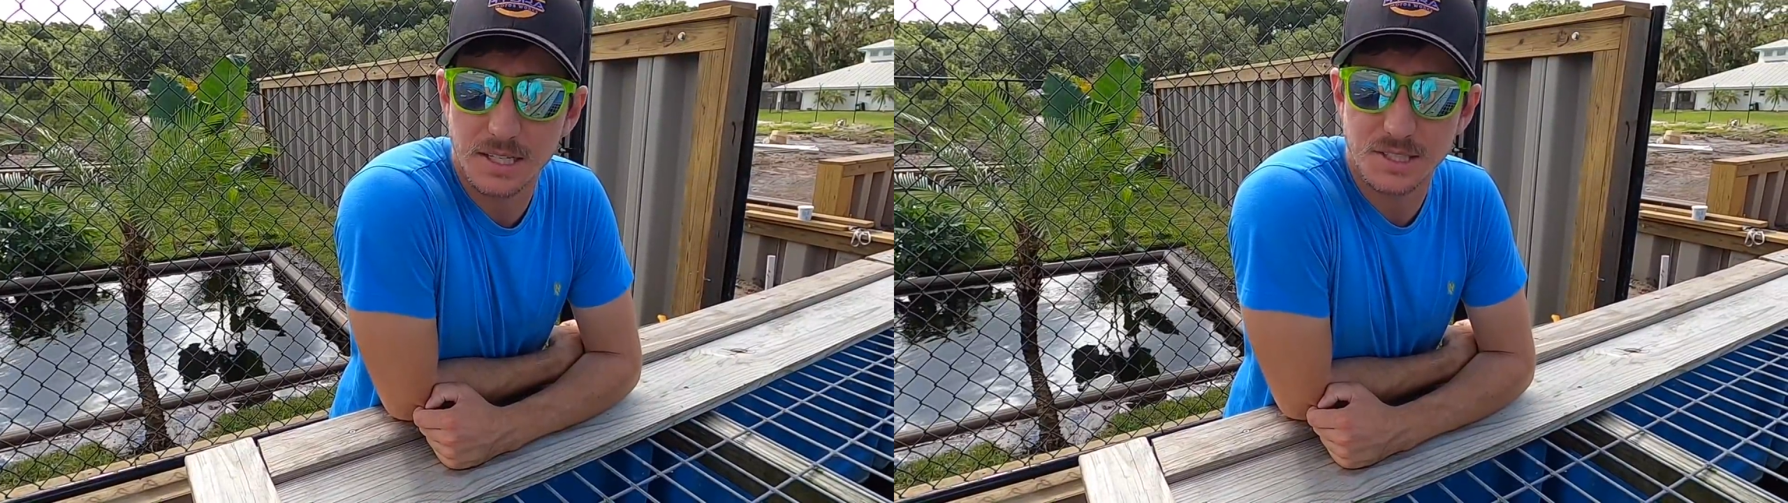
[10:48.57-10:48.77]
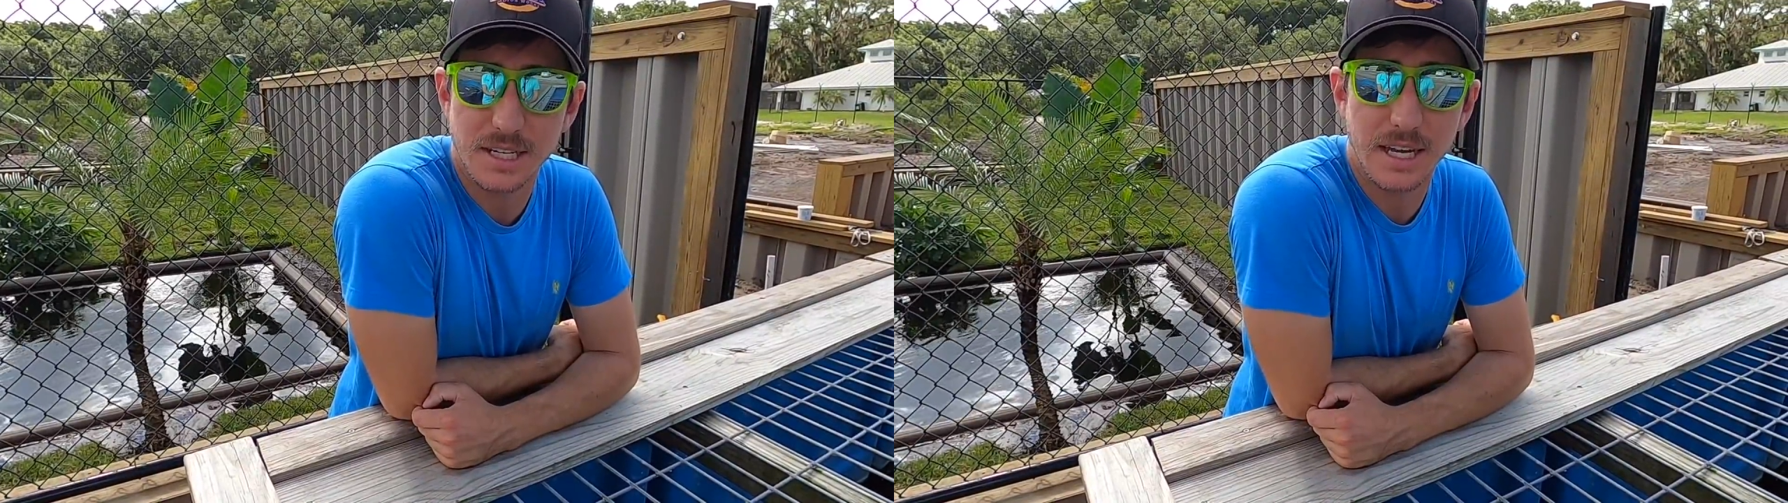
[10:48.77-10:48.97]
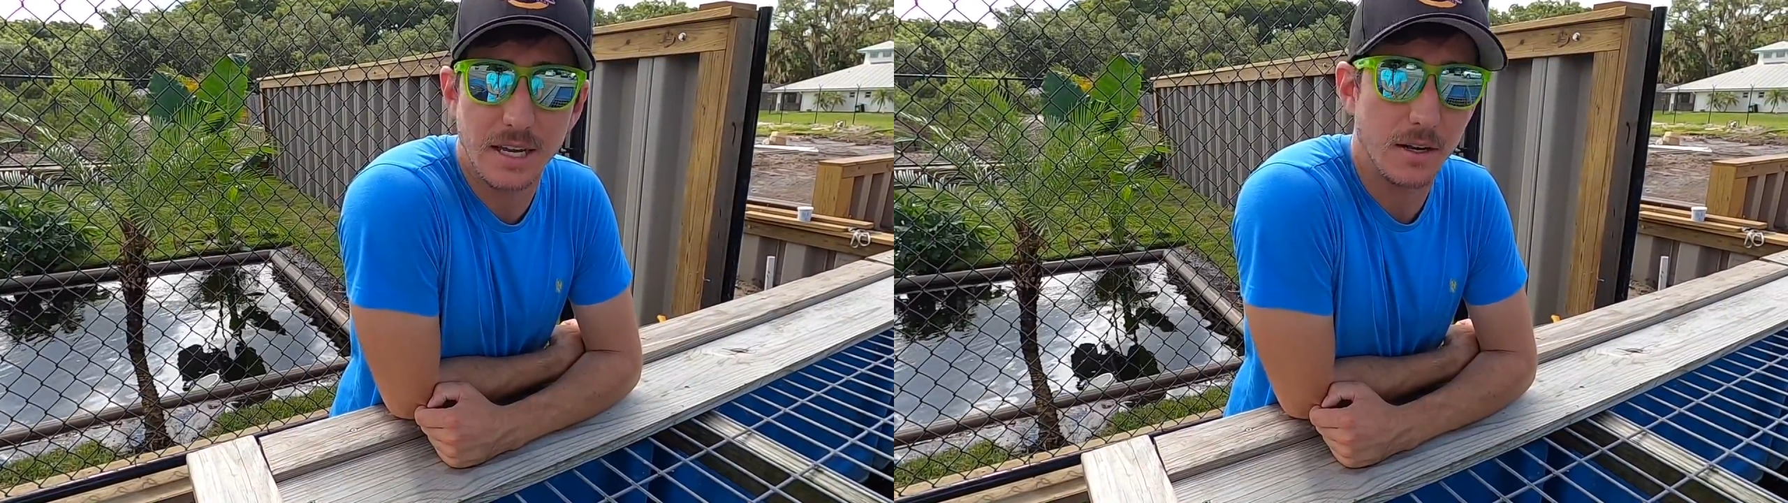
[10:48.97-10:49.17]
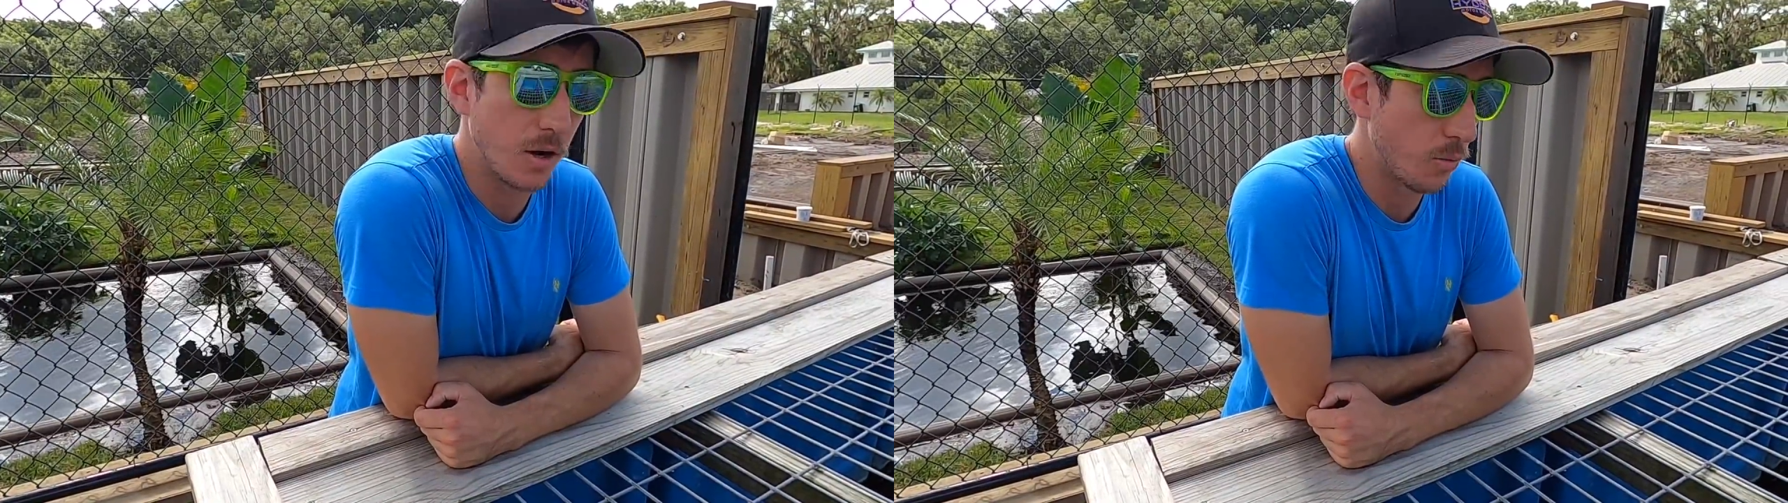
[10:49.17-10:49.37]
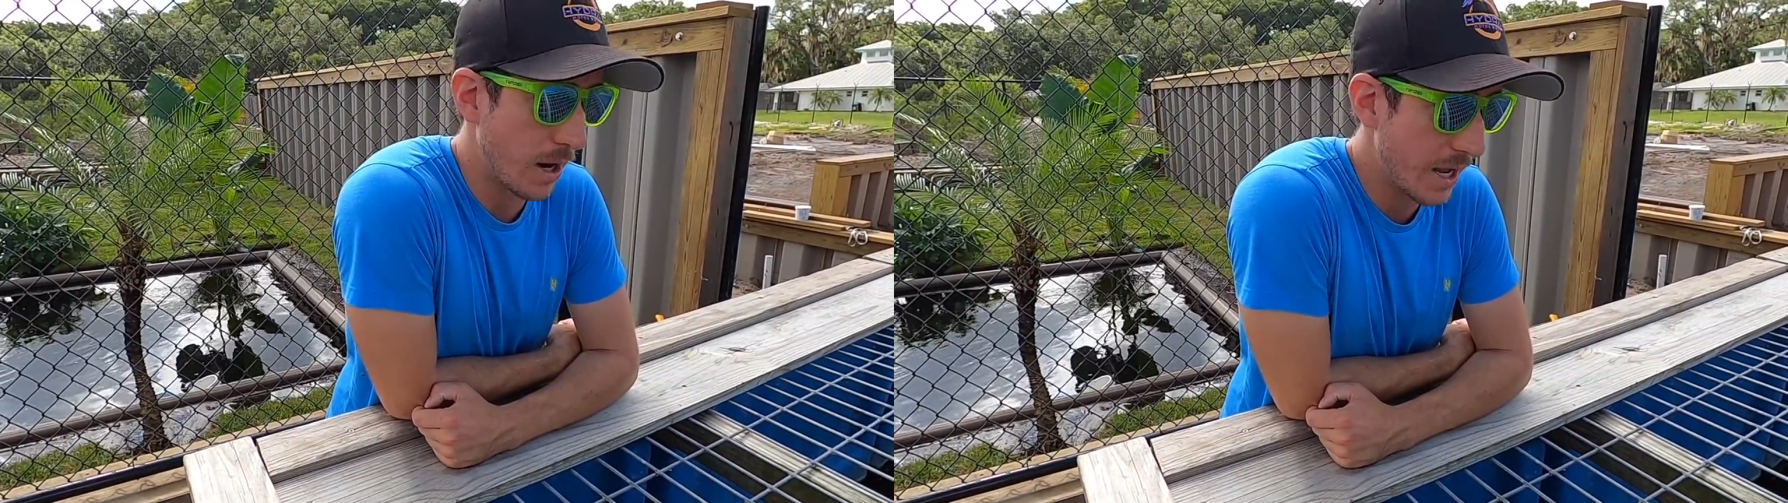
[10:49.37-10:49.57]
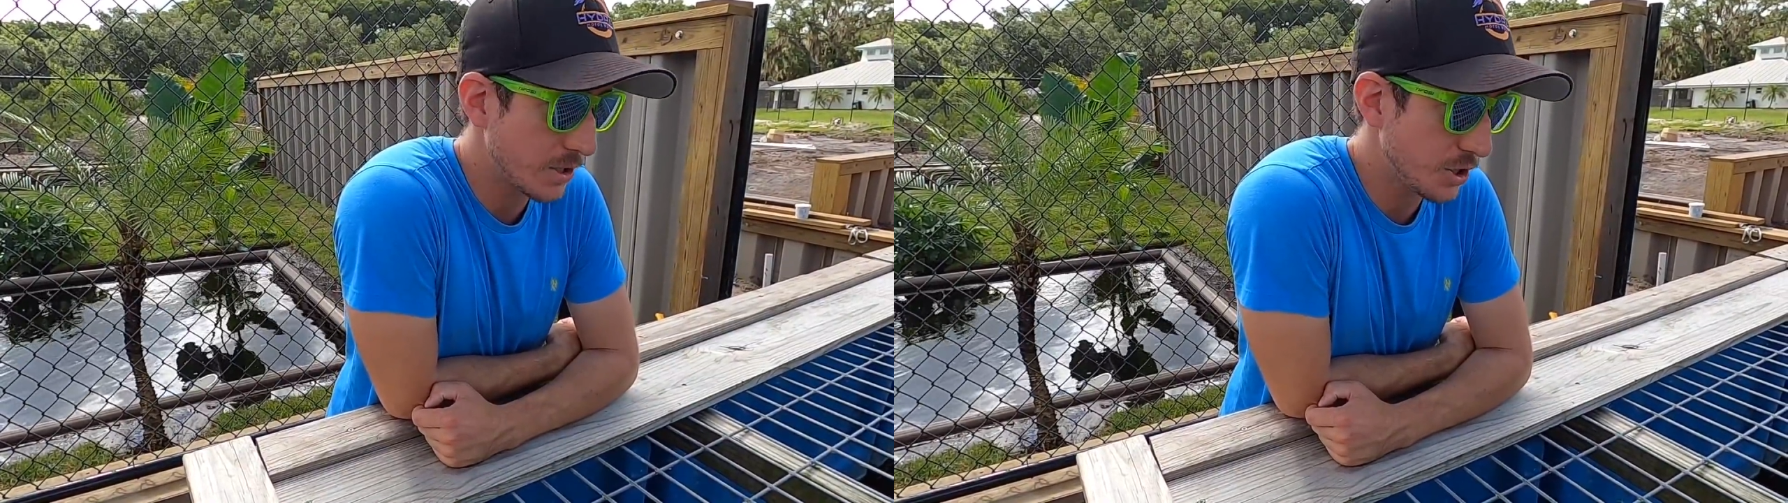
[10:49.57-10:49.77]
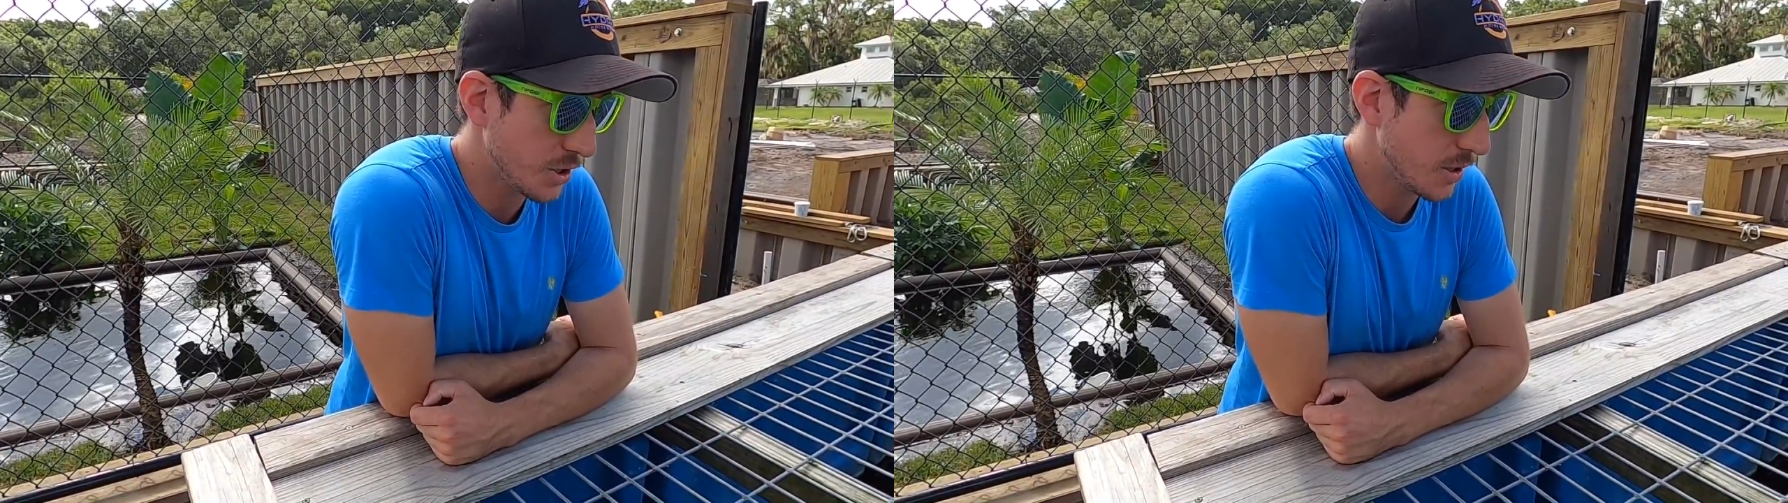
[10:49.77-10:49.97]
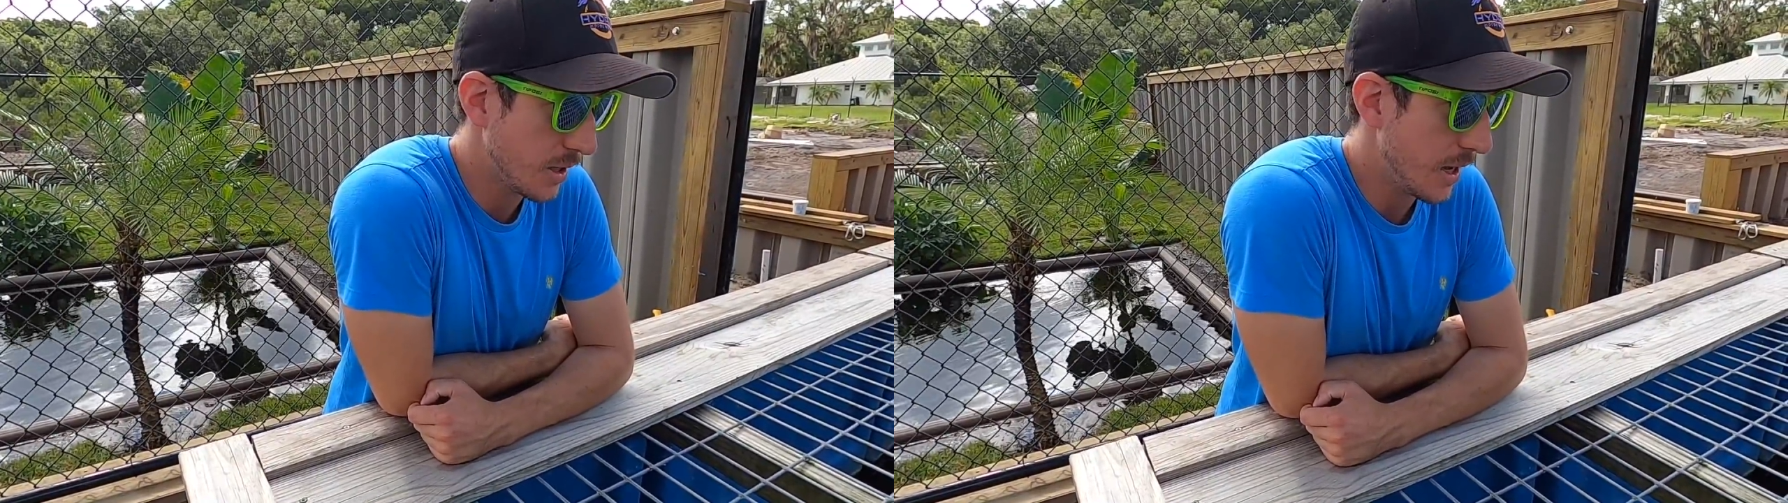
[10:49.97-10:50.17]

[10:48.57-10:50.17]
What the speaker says: is to get a ranch